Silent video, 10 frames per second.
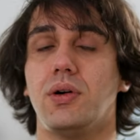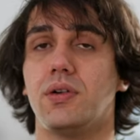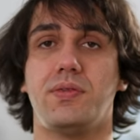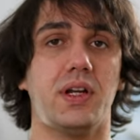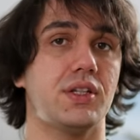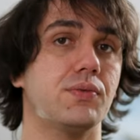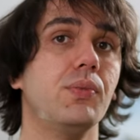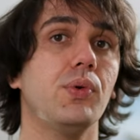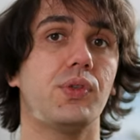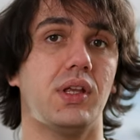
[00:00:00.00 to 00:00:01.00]
or very
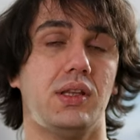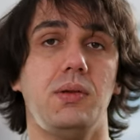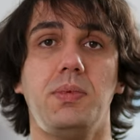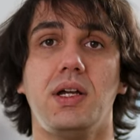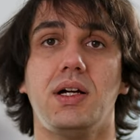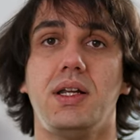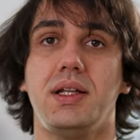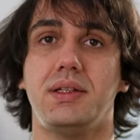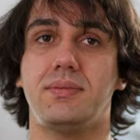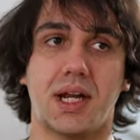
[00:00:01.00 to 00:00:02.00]
smooth, and
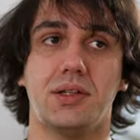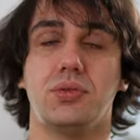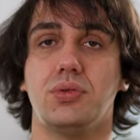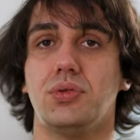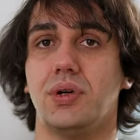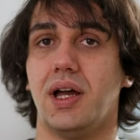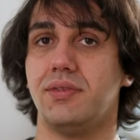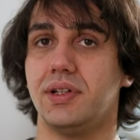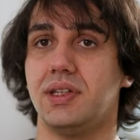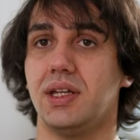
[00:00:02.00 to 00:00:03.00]
typically try to do
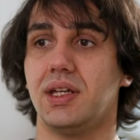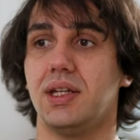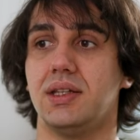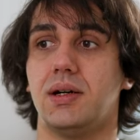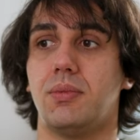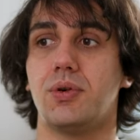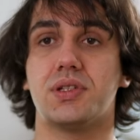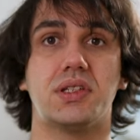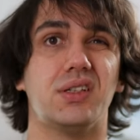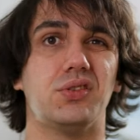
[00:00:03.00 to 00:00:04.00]
everything in the
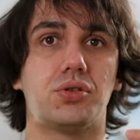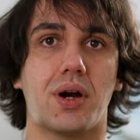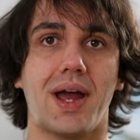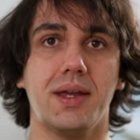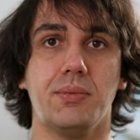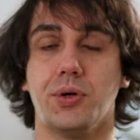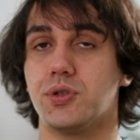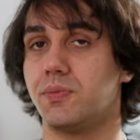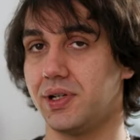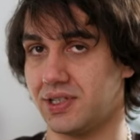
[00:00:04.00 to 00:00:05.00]
most dry,
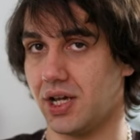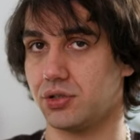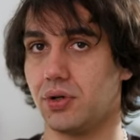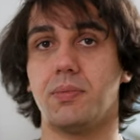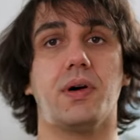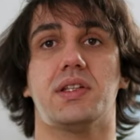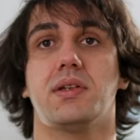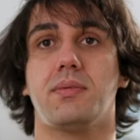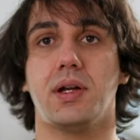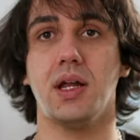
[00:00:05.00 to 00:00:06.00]
most precise way
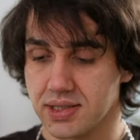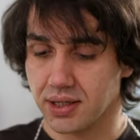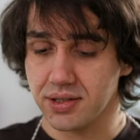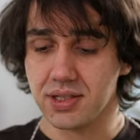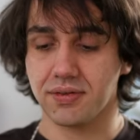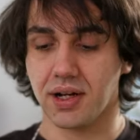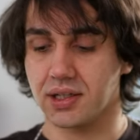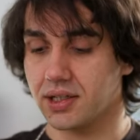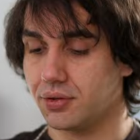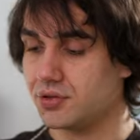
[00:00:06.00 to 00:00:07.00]
possible. Soundz
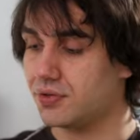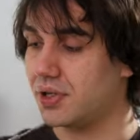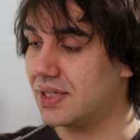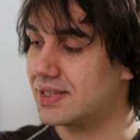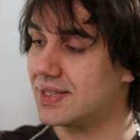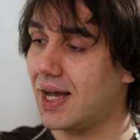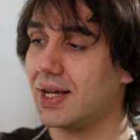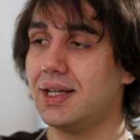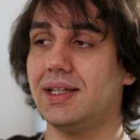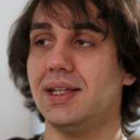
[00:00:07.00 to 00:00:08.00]
Avant goes for
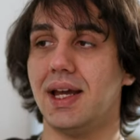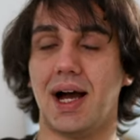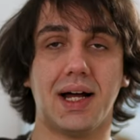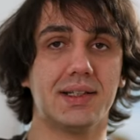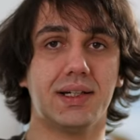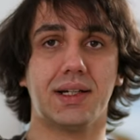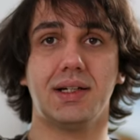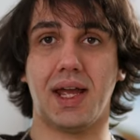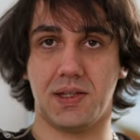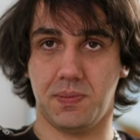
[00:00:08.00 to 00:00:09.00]
exactly the other
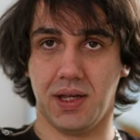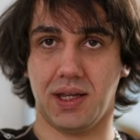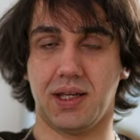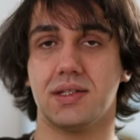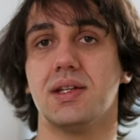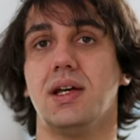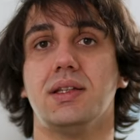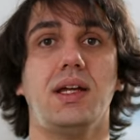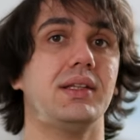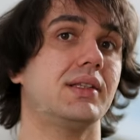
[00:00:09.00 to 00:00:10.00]
experience.
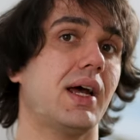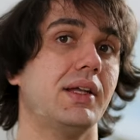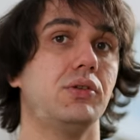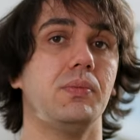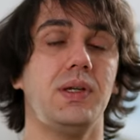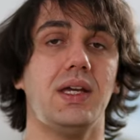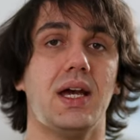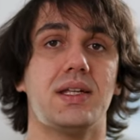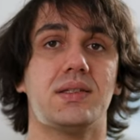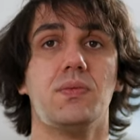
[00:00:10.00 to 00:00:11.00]
They try to be
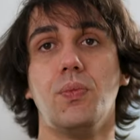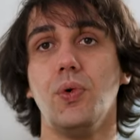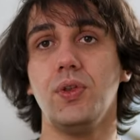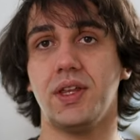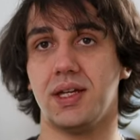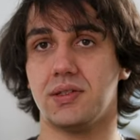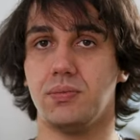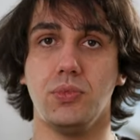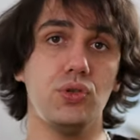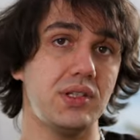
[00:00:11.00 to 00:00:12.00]
as smooth, as
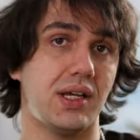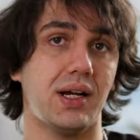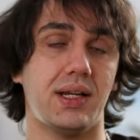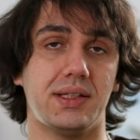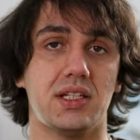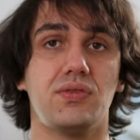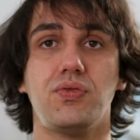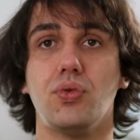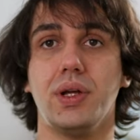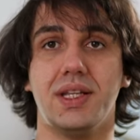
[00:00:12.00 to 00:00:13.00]
musical, and as
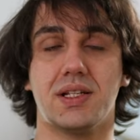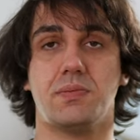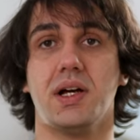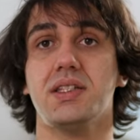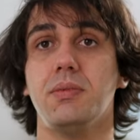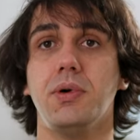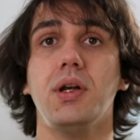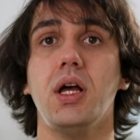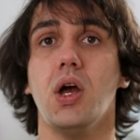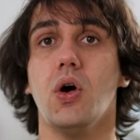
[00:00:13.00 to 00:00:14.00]
fluid as possible,